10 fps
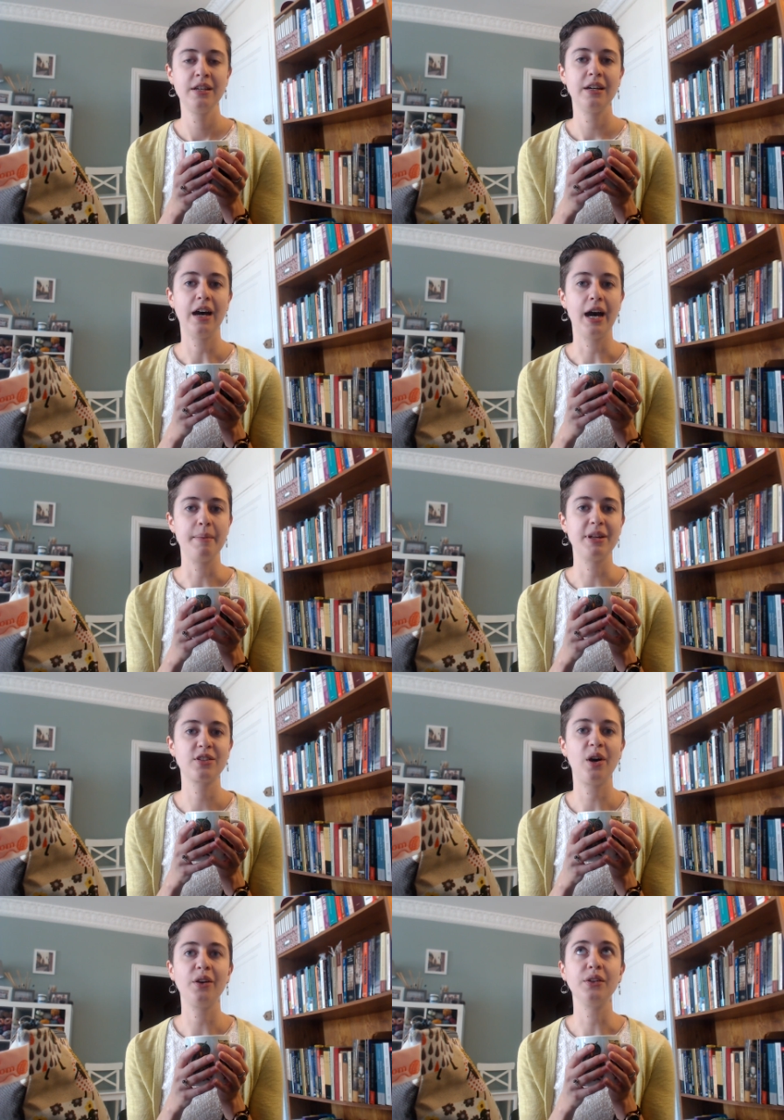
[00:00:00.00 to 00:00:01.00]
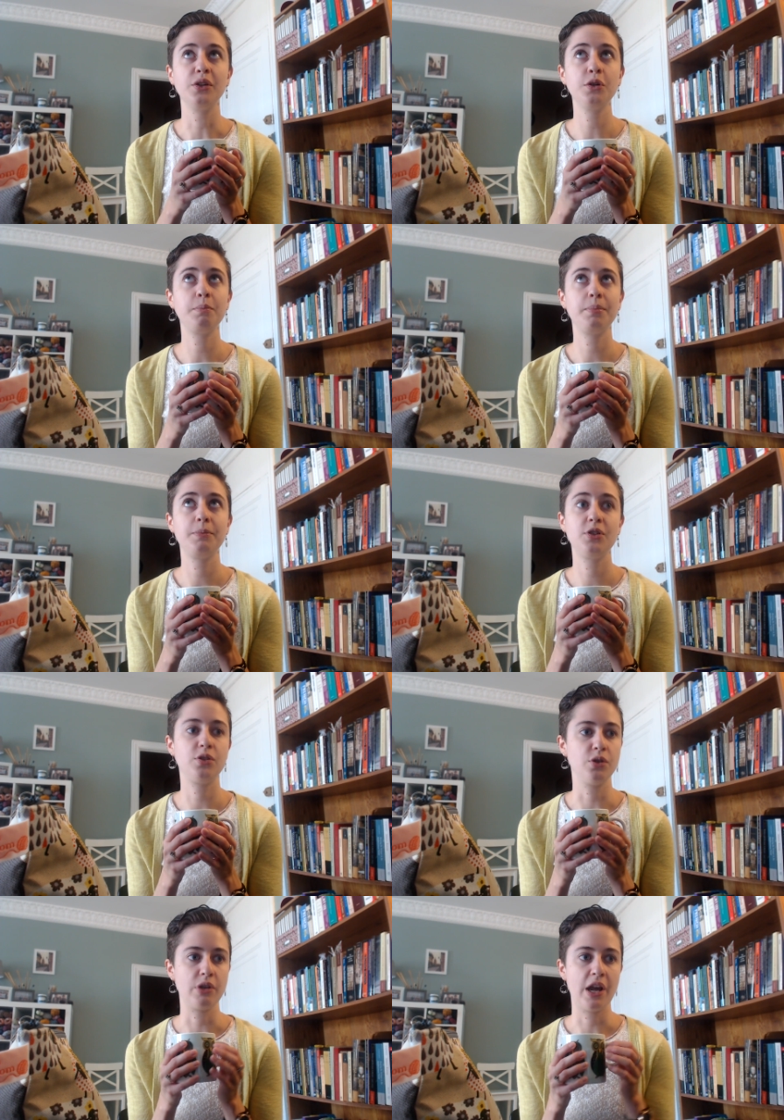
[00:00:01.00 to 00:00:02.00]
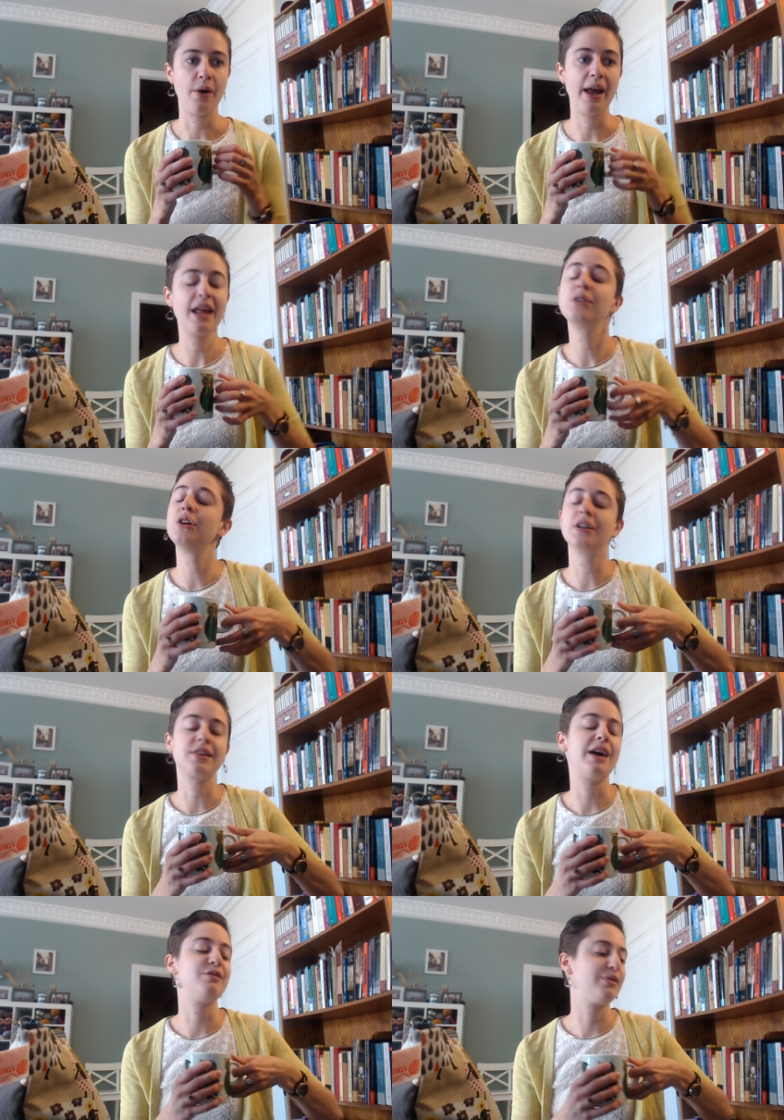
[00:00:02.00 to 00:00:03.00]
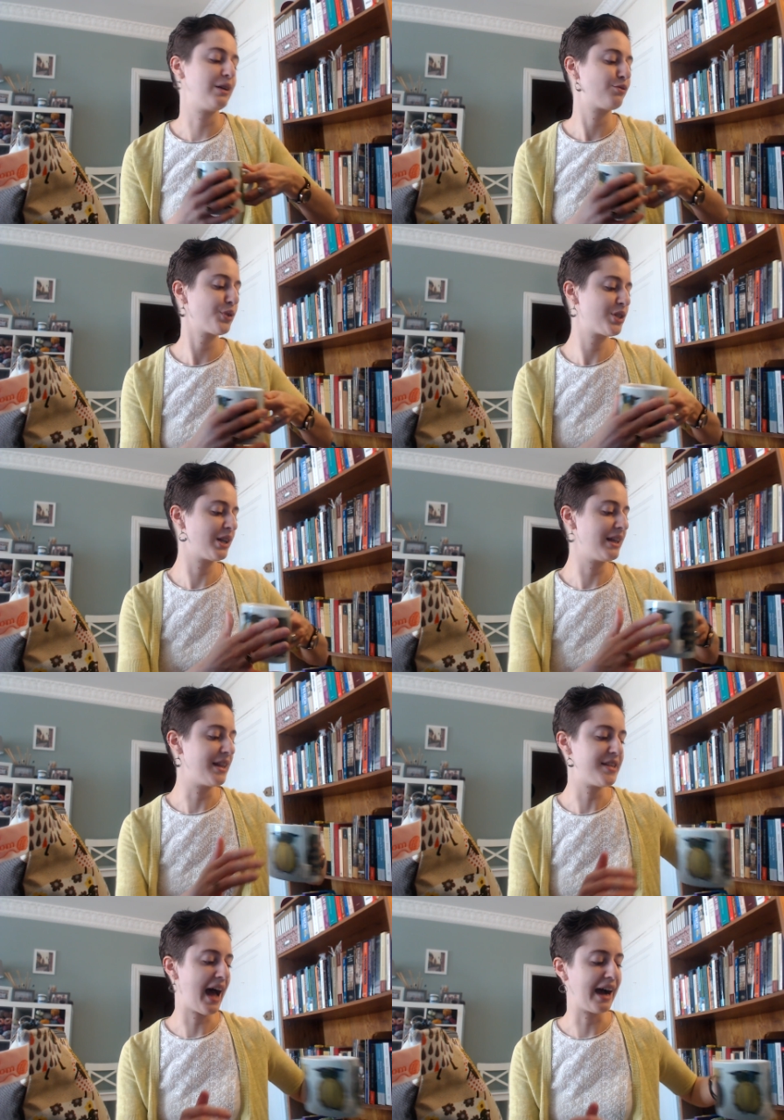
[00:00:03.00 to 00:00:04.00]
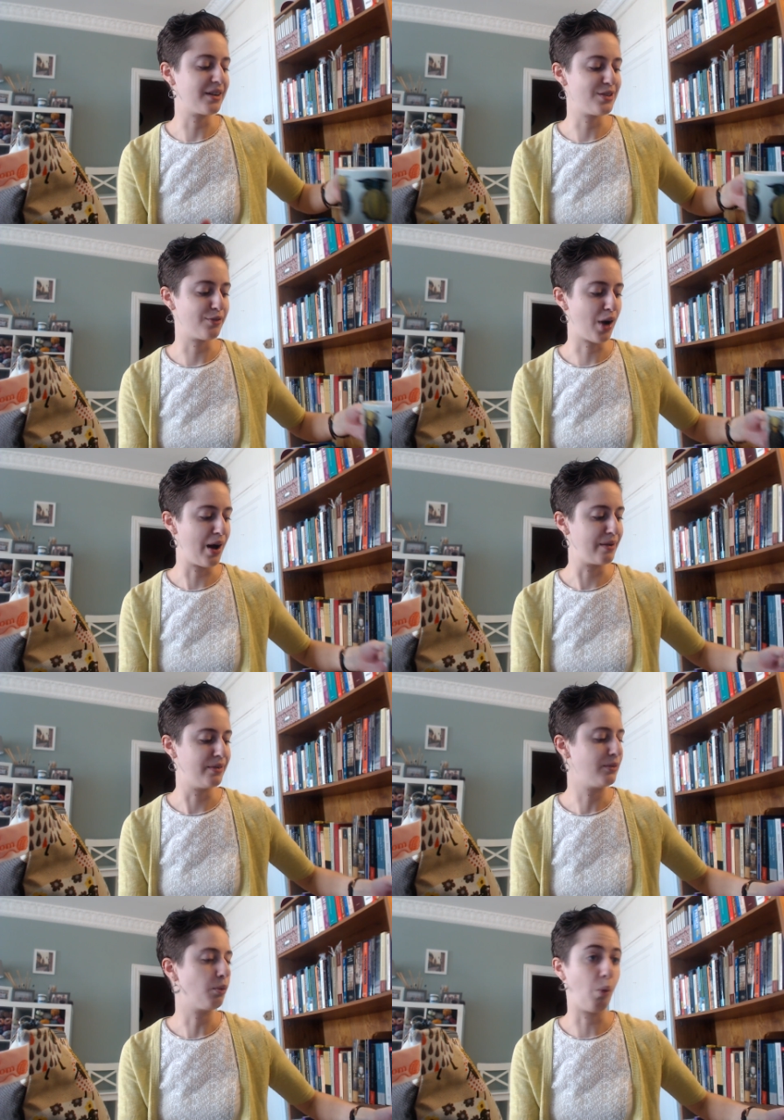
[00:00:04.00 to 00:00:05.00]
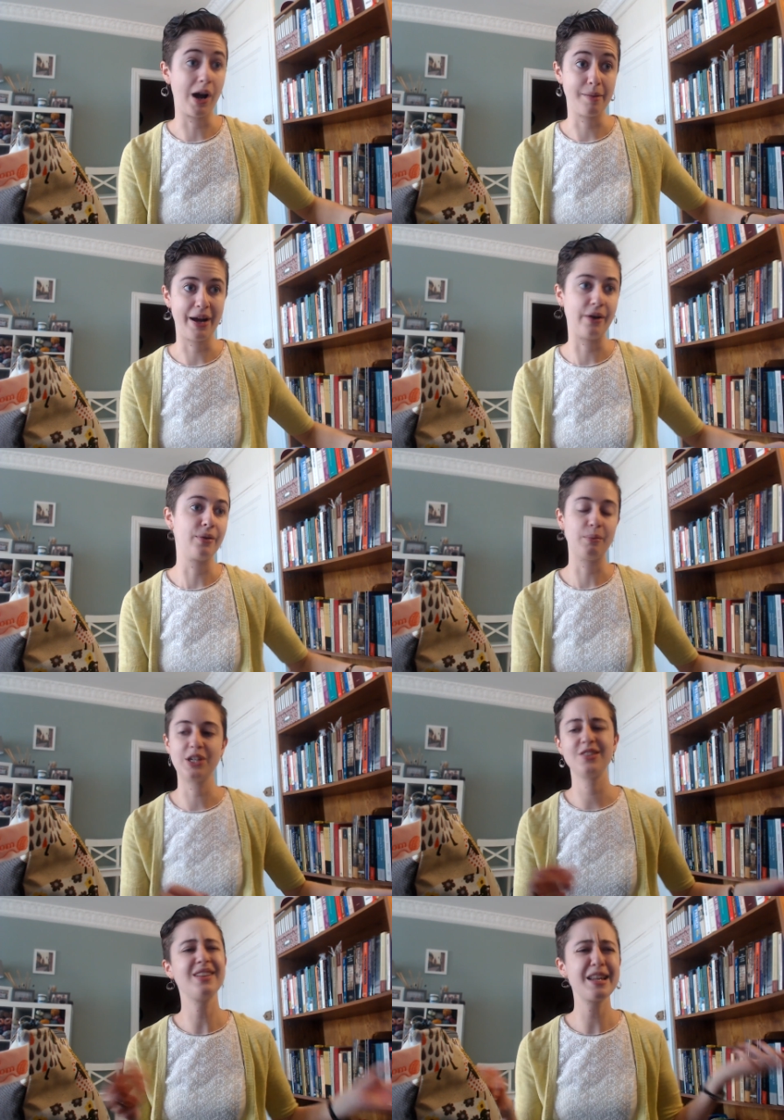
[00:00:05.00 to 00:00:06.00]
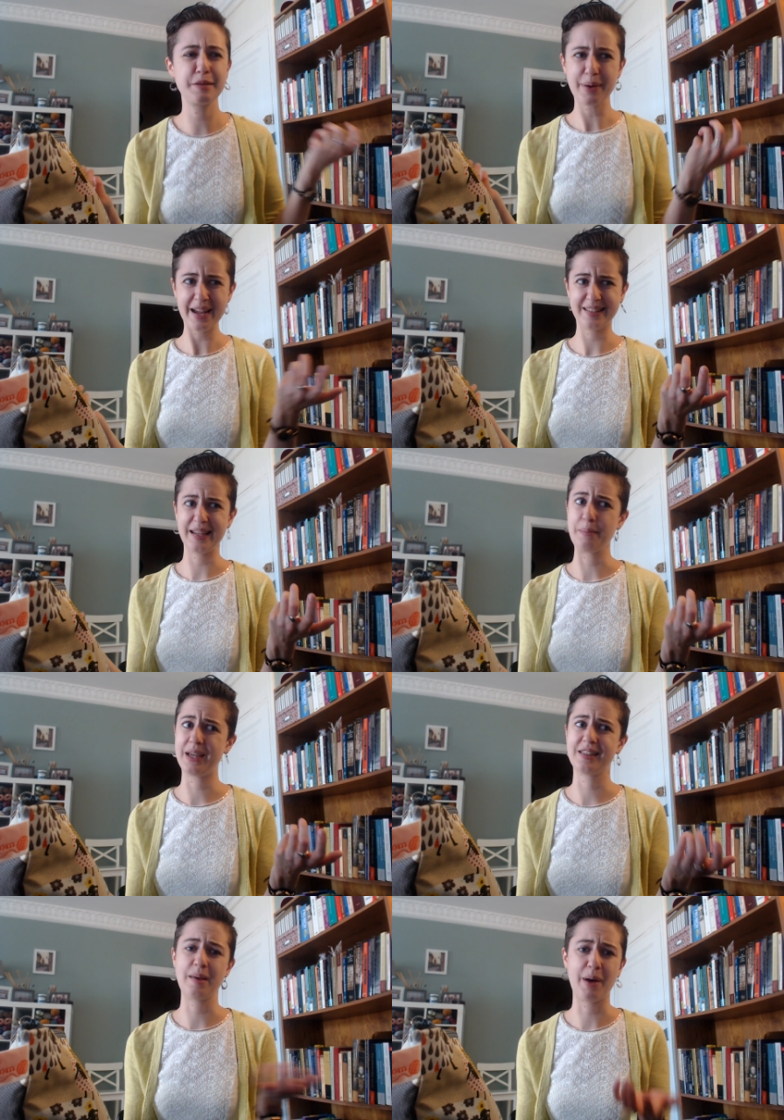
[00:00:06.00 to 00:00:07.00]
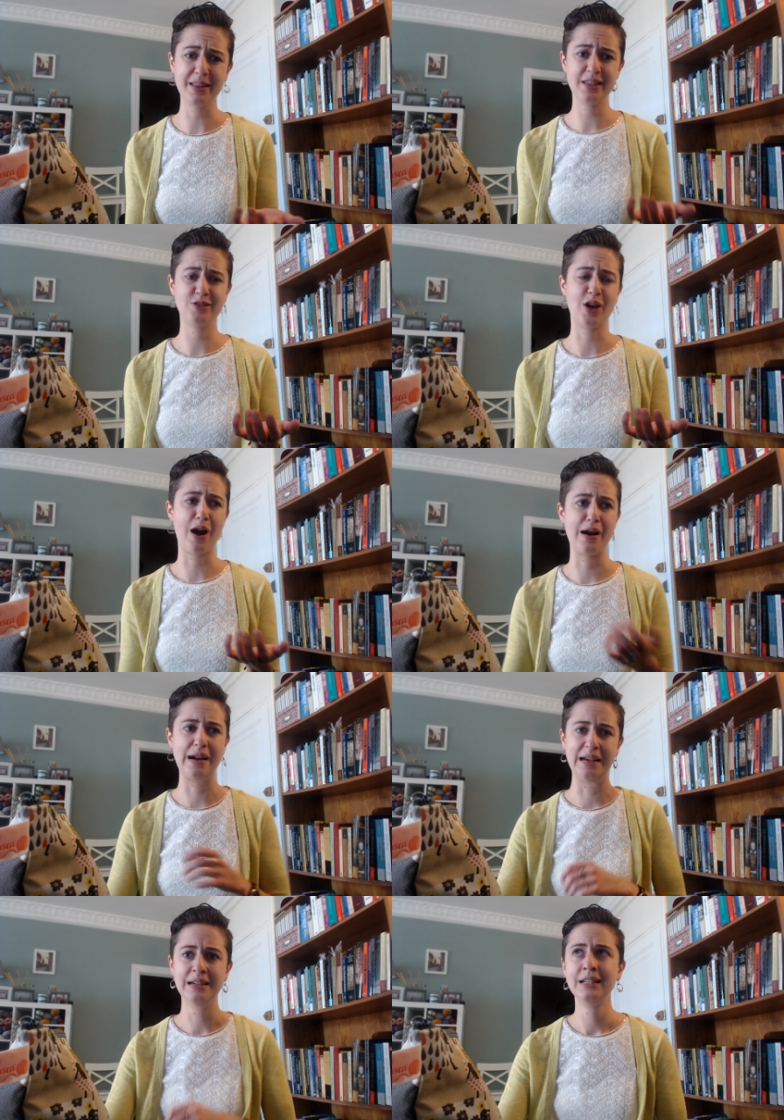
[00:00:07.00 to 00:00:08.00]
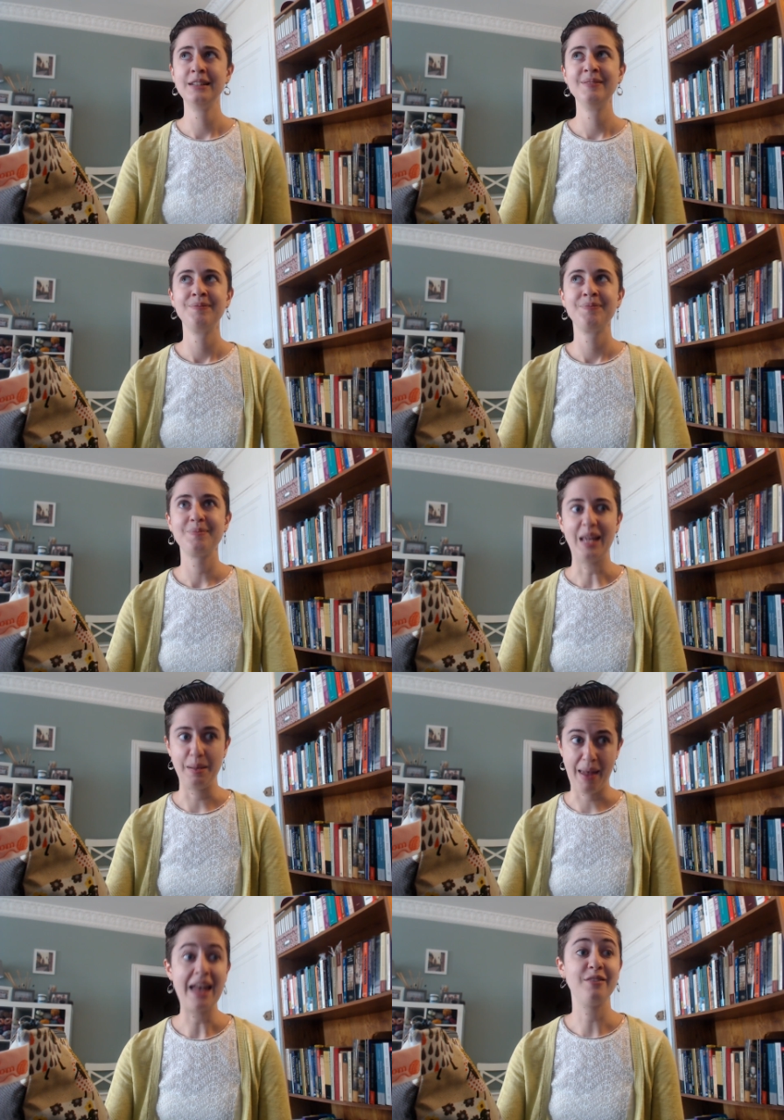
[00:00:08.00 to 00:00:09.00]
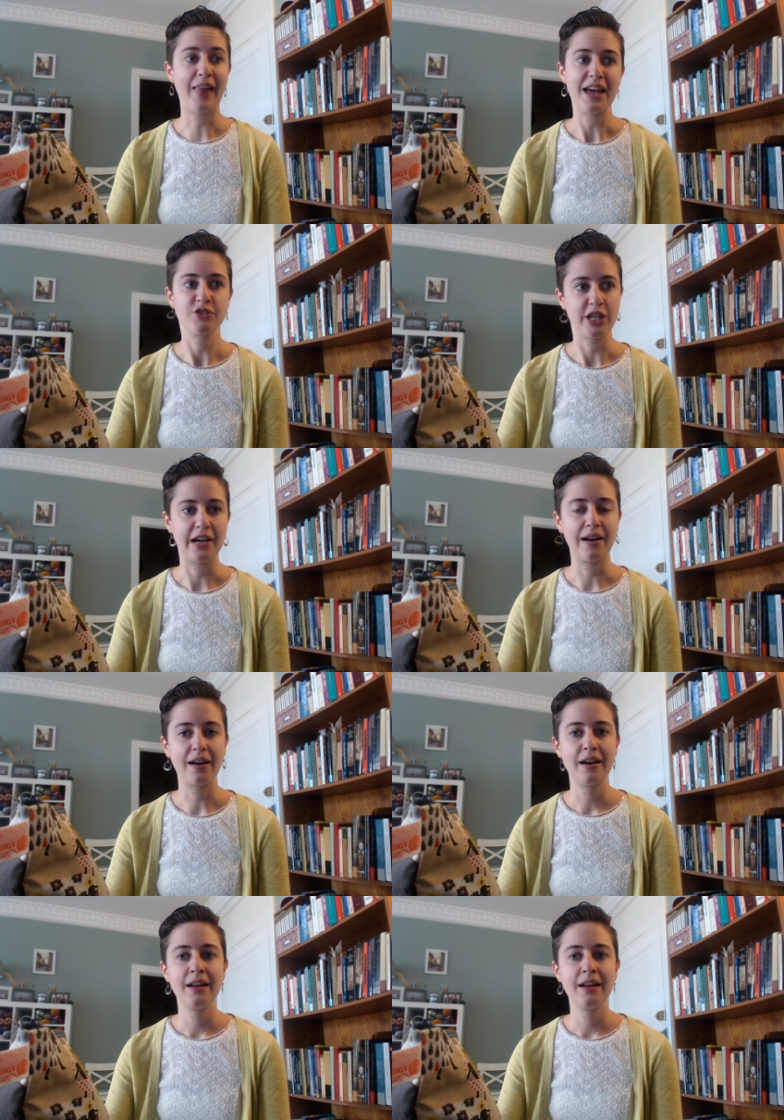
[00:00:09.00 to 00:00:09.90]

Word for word: Um, it's called Loop Studio, and I looked. I've unfortunately the tags have gotten walkabout, which is not surprising because I bought this yarn in May of last year.